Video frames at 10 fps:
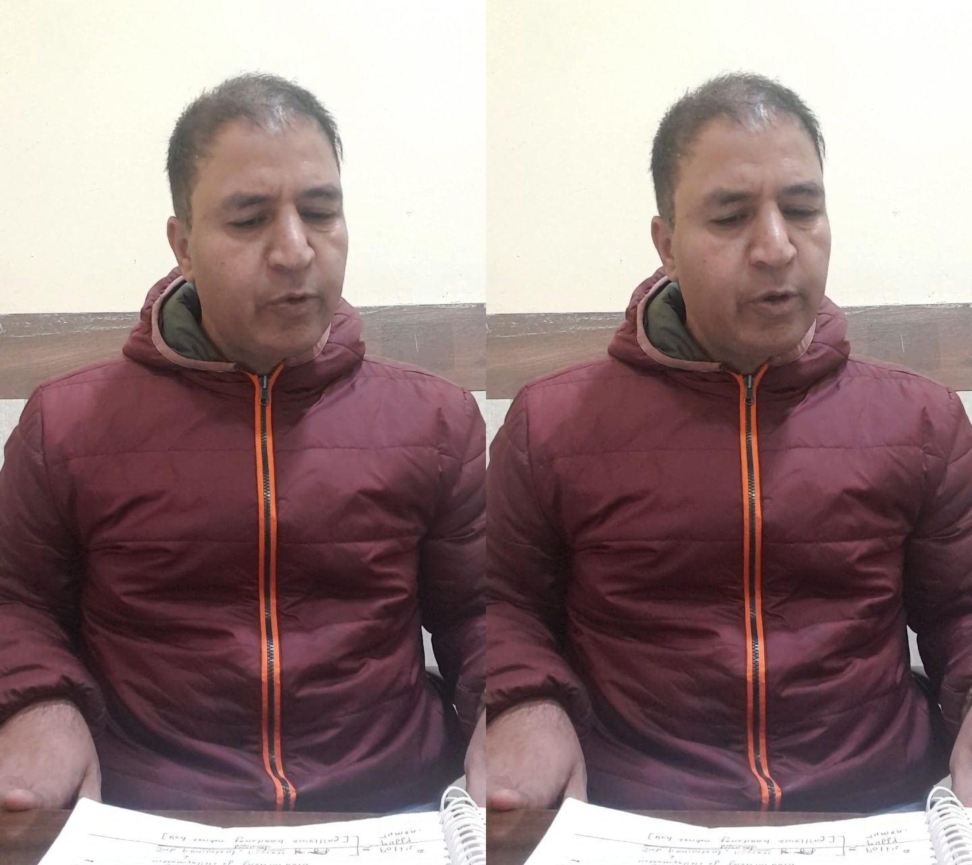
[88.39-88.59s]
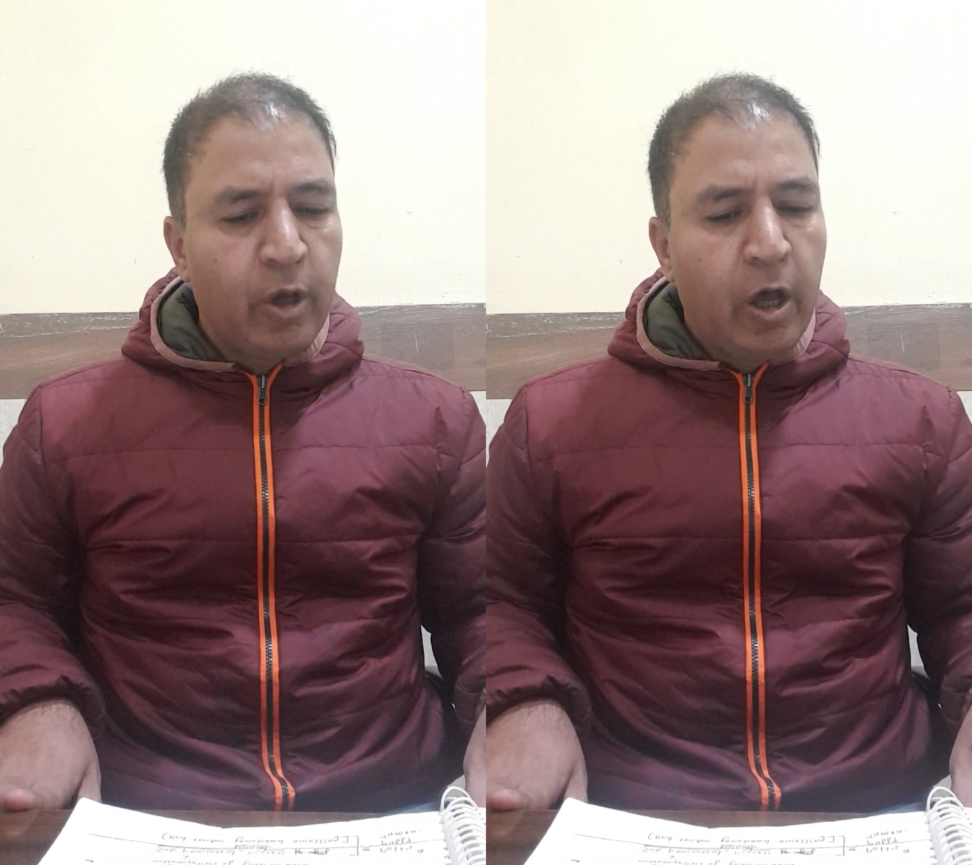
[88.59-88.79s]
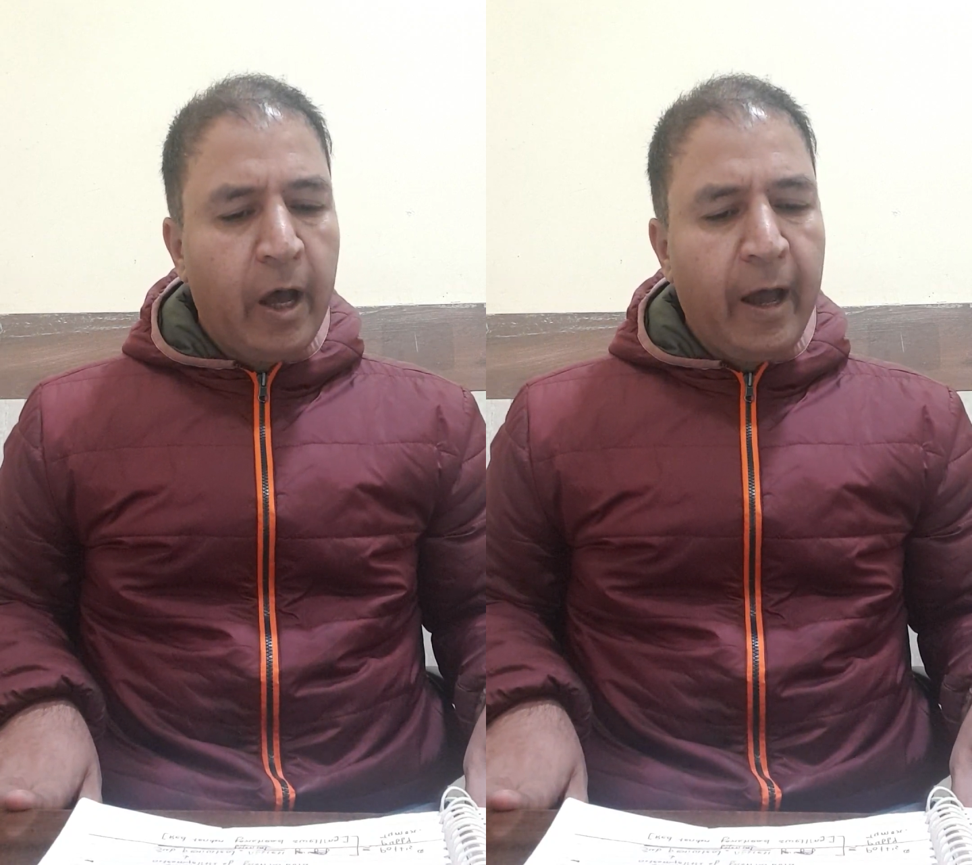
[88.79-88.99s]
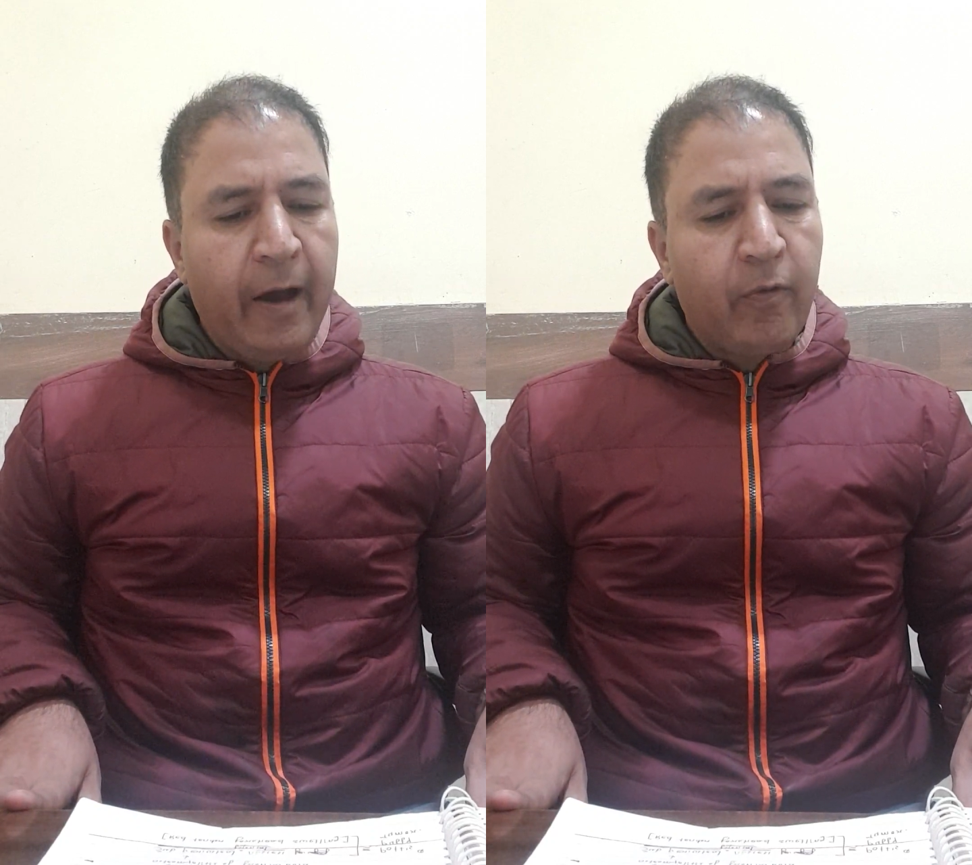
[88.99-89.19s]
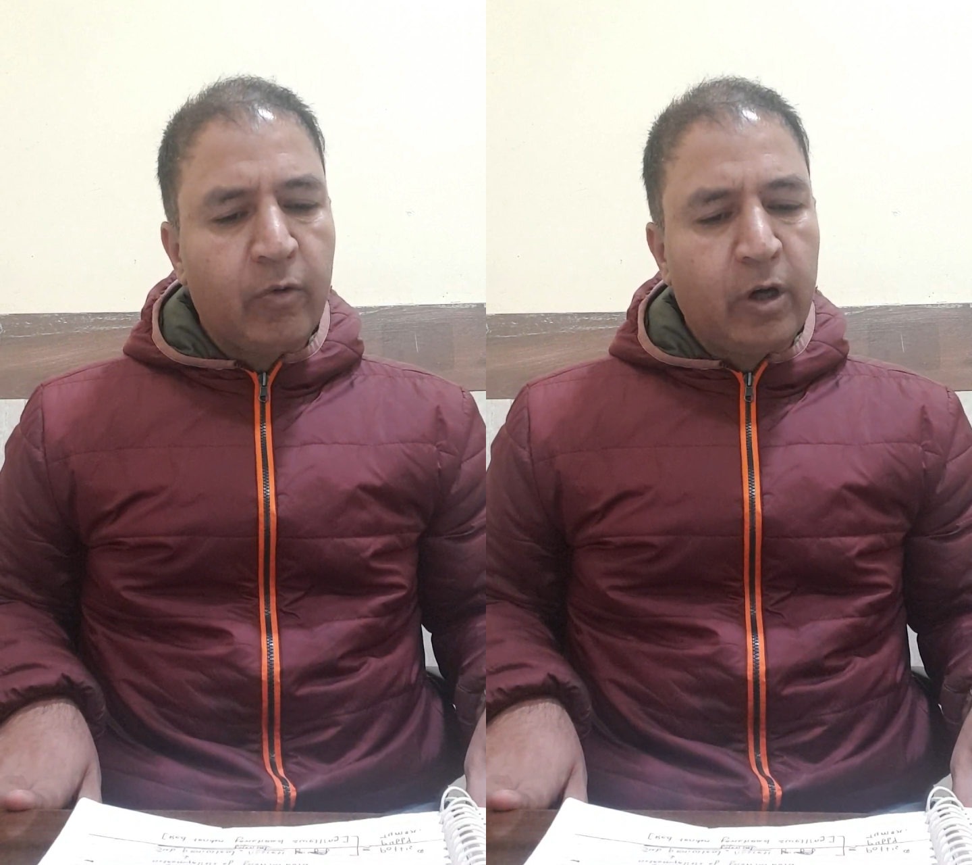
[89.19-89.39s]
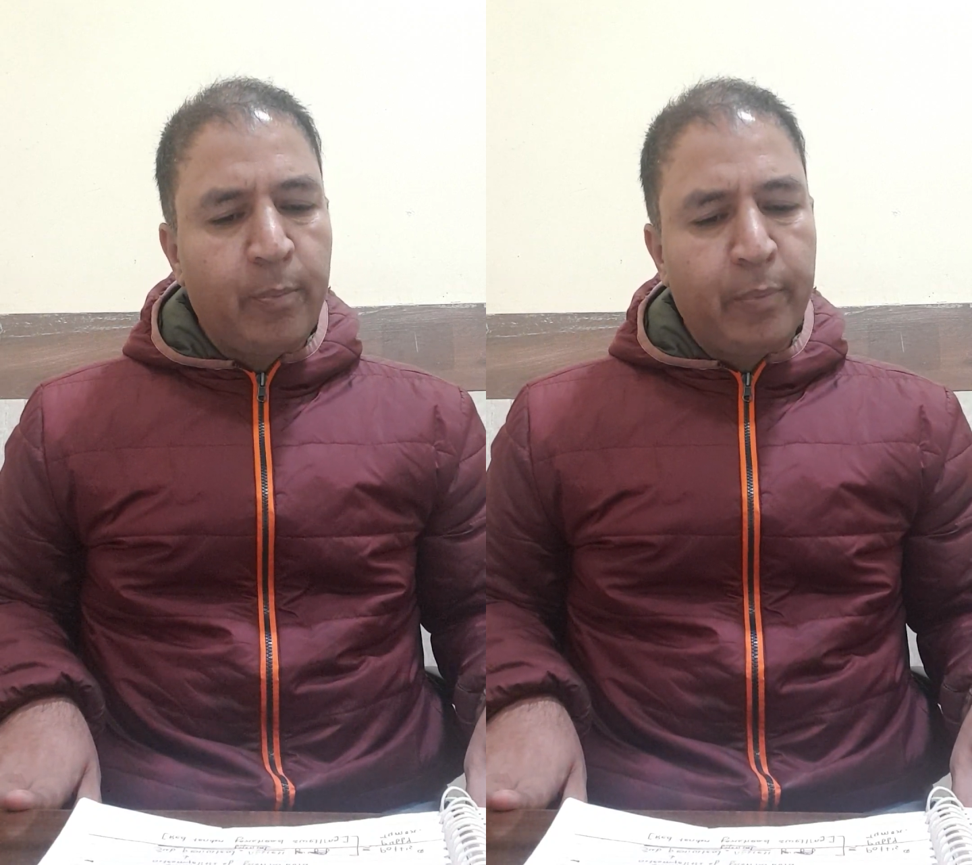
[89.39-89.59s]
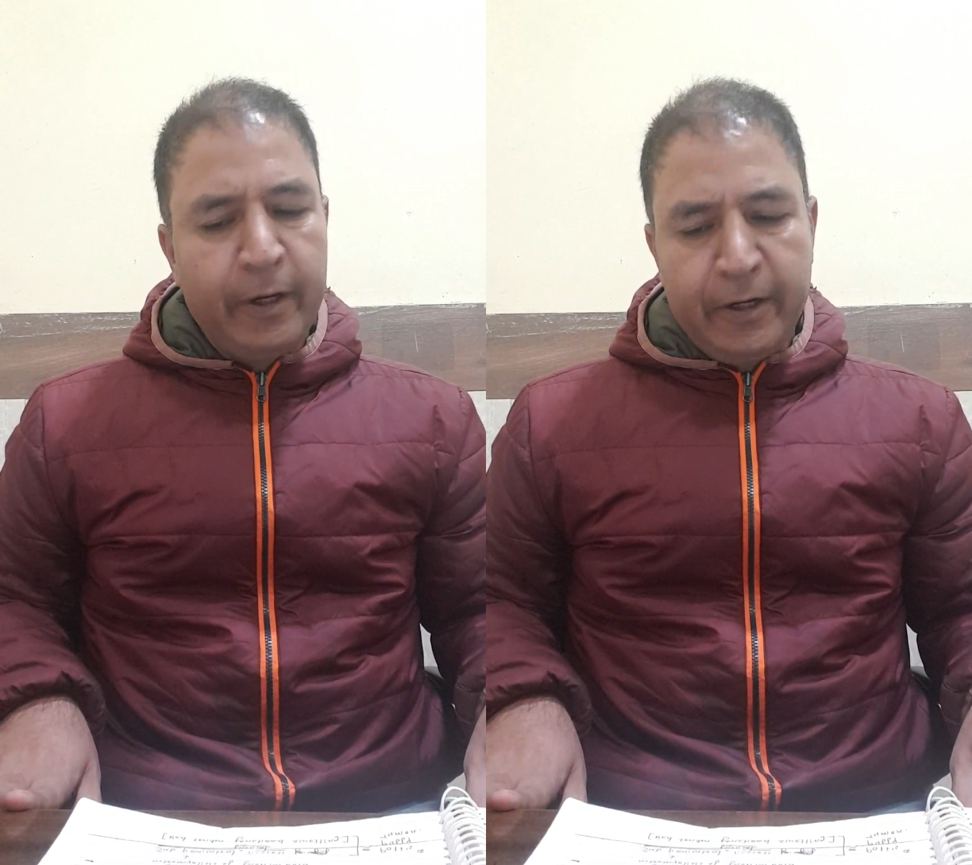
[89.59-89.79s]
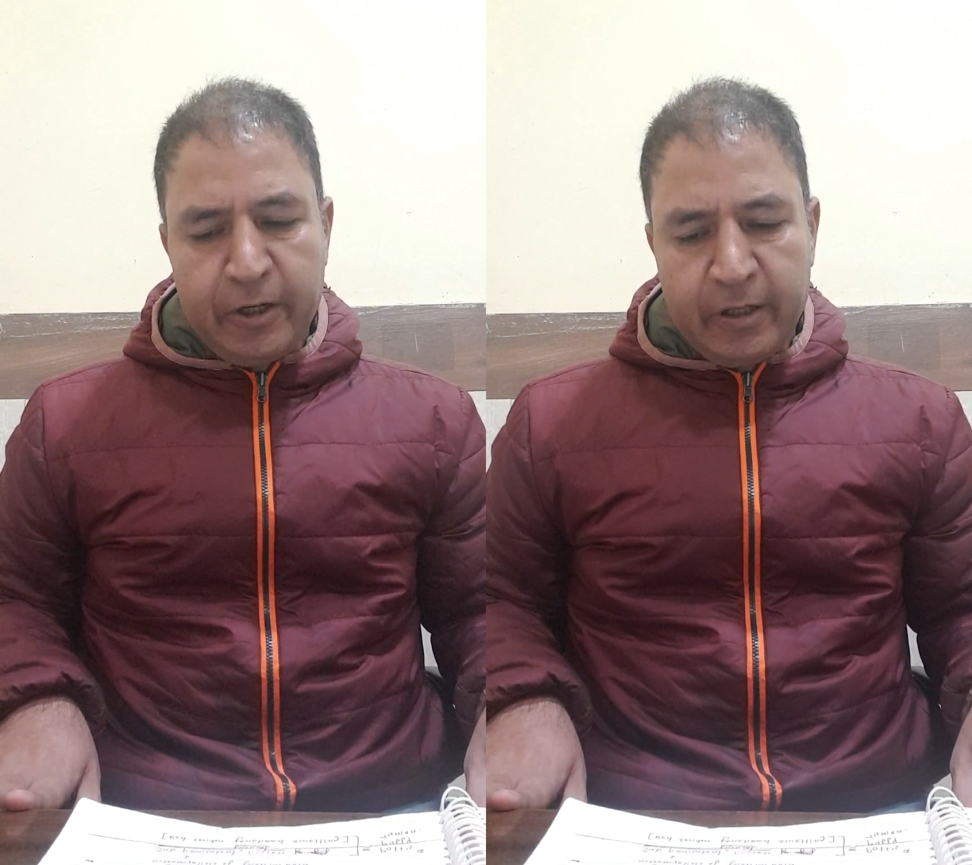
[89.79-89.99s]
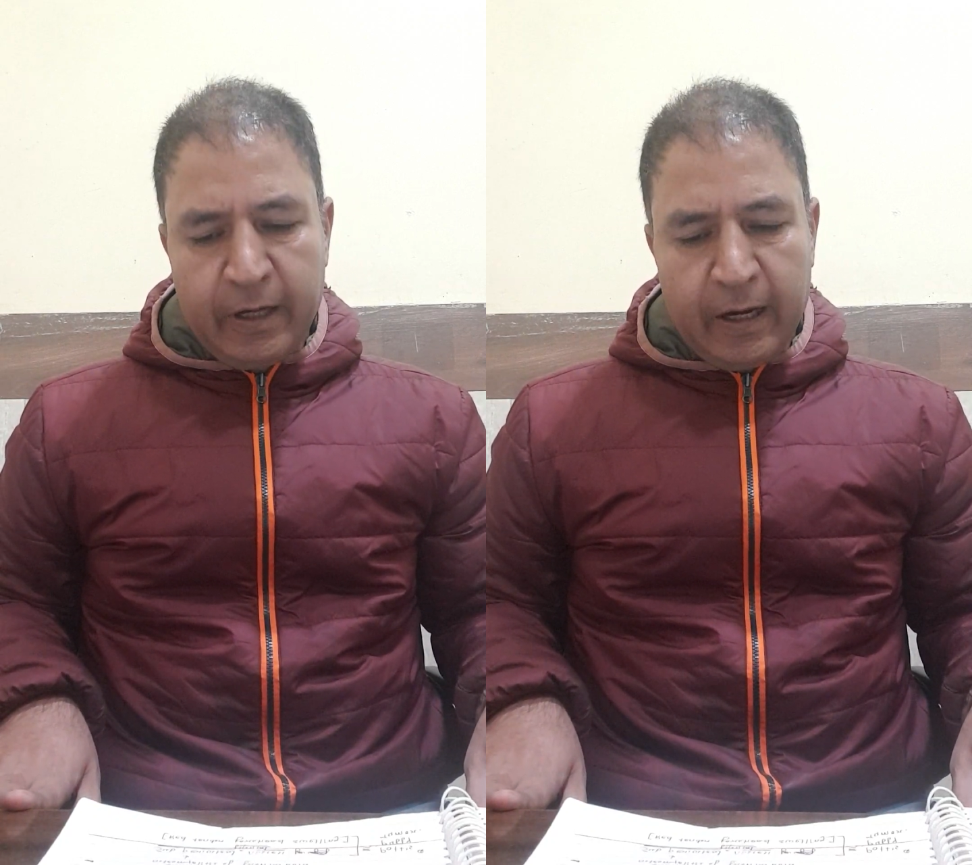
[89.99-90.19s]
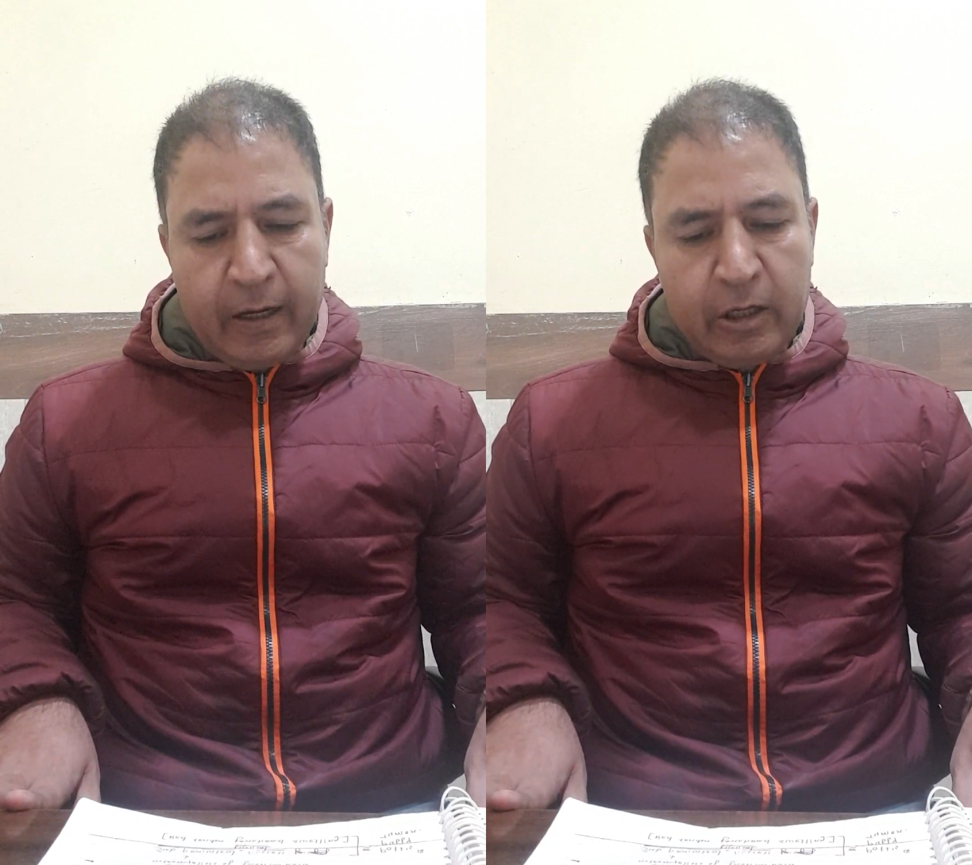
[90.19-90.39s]
We have completed
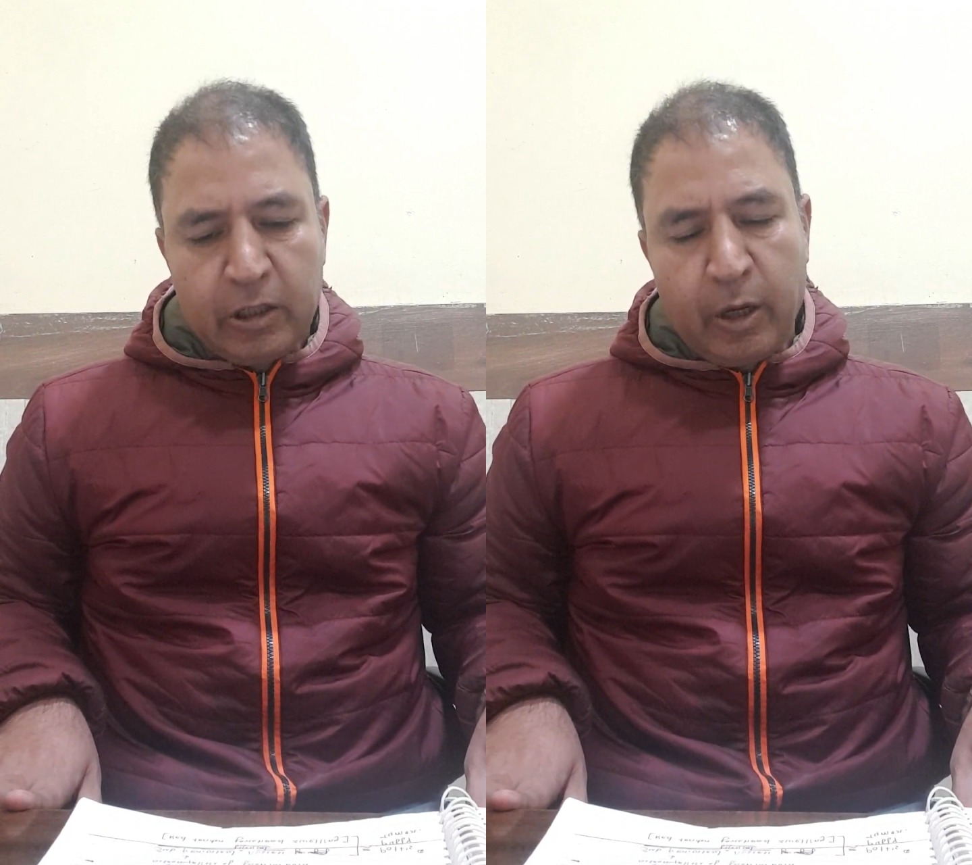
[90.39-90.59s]
the